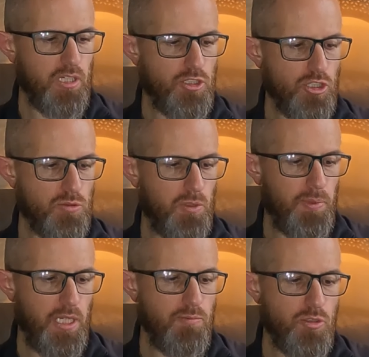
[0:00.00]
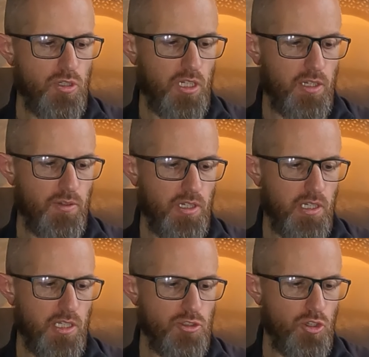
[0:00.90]
adjustable beam, so you can have
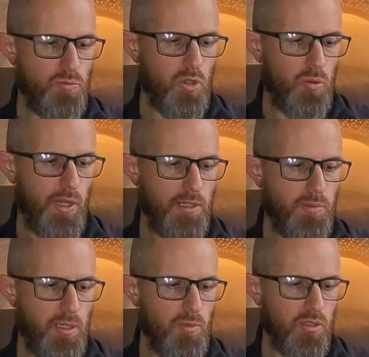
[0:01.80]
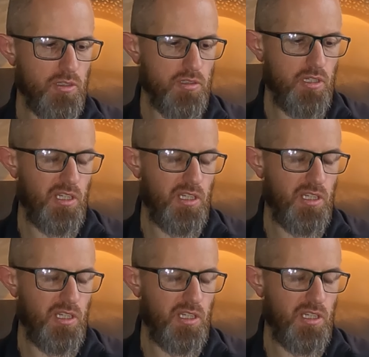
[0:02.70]
a zoom or a wide beam on it,